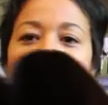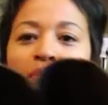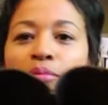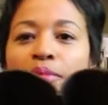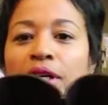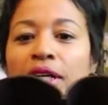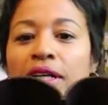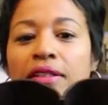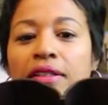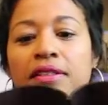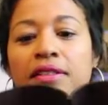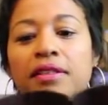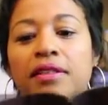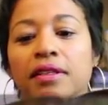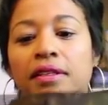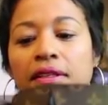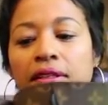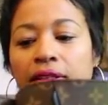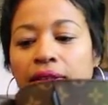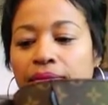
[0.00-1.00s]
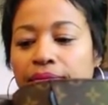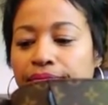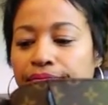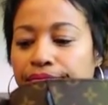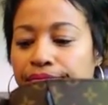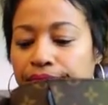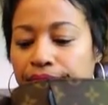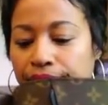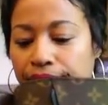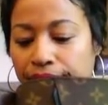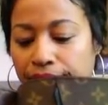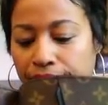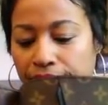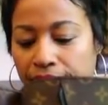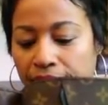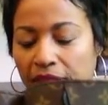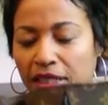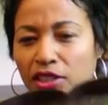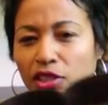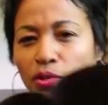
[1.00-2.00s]
But, um,
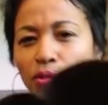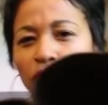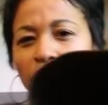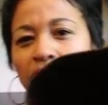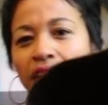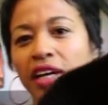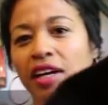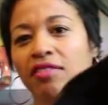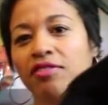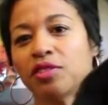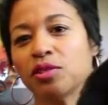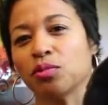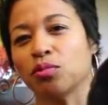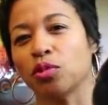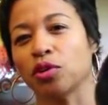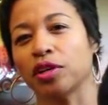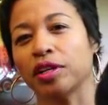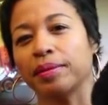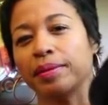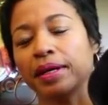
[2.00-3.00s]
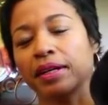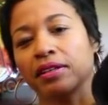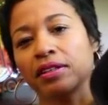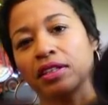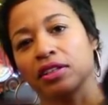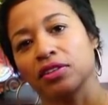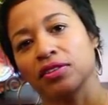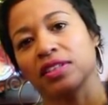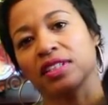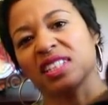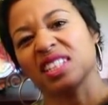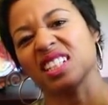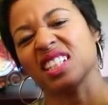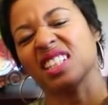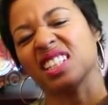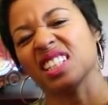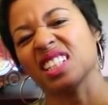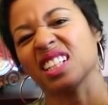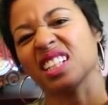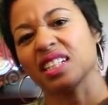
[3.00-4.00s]
and you wouldn't have to worry about, you know, this
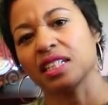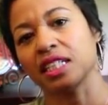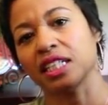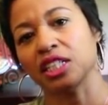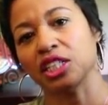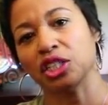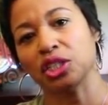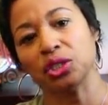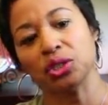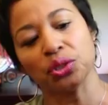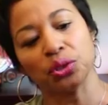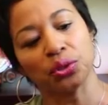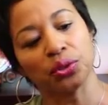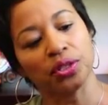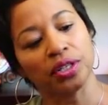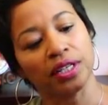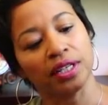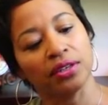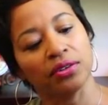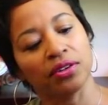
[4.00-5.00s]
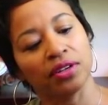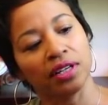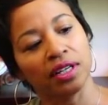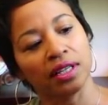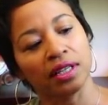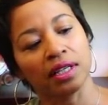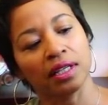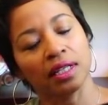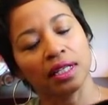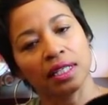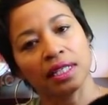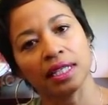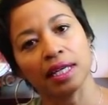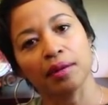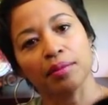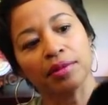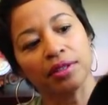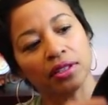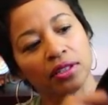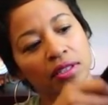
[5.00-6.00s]
inside getting dirty or anything like
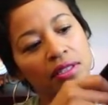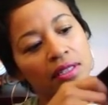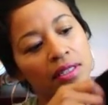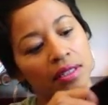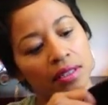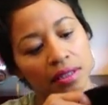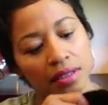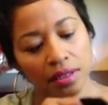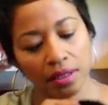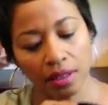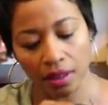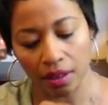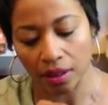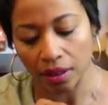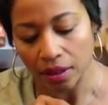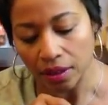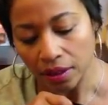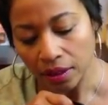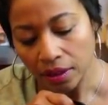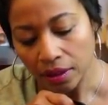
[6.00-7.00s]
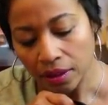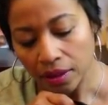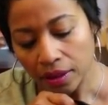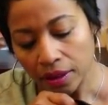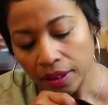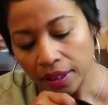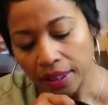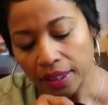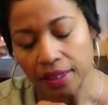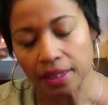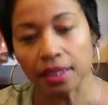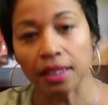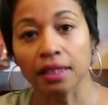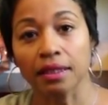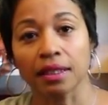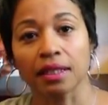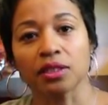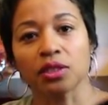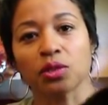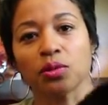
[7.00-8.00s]
that because it's, uh, it's like
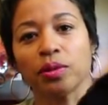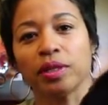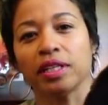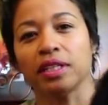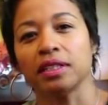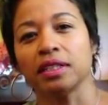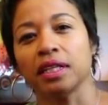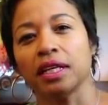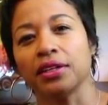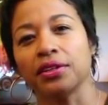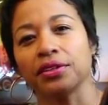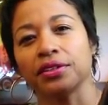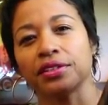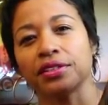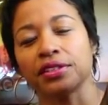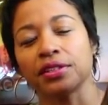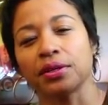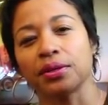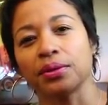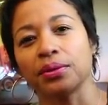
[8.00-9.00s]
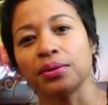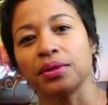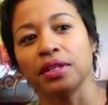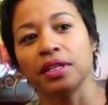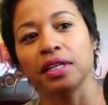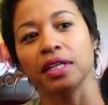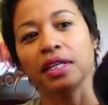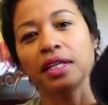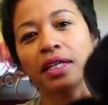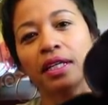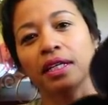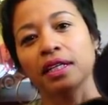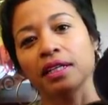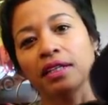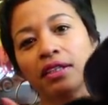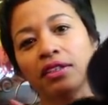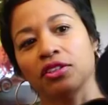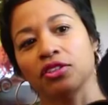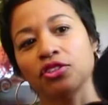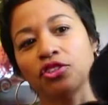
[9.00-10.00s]
that suede leather. So
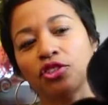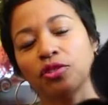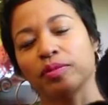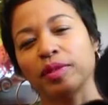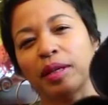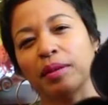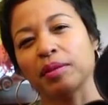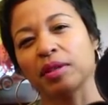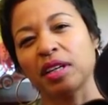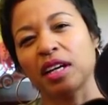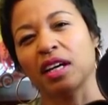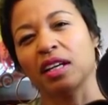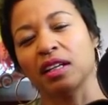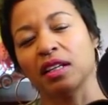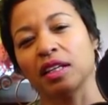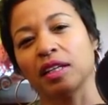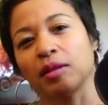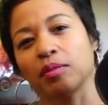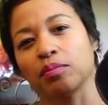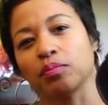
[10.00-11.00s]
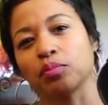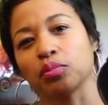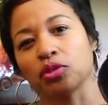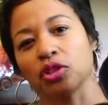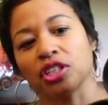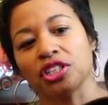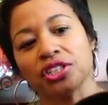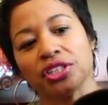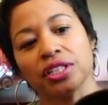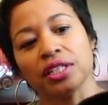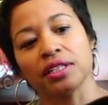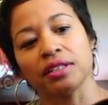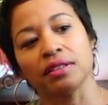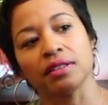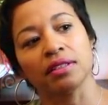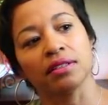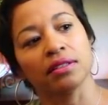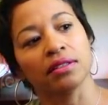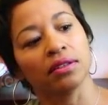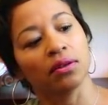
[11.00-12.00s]
you should be able to kind of like brush
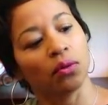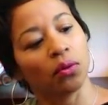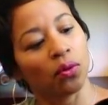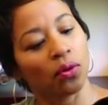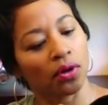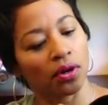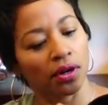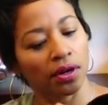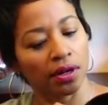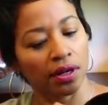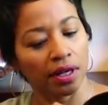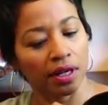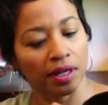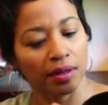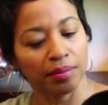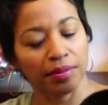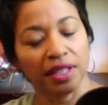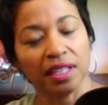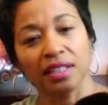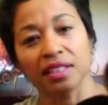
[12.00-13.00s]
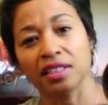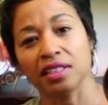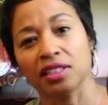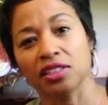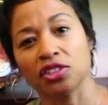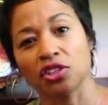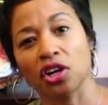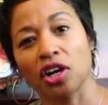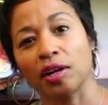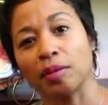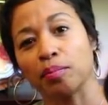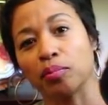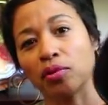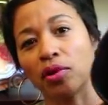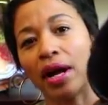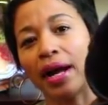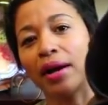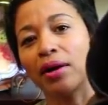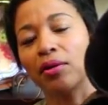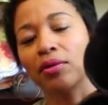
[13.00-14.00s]
it or, um, and it's dark
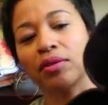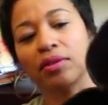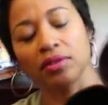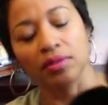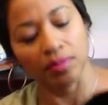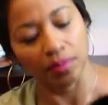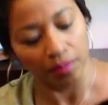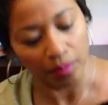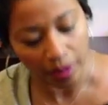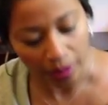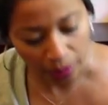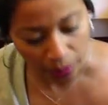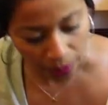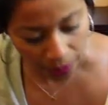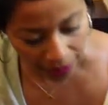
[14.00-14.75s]
brown, by the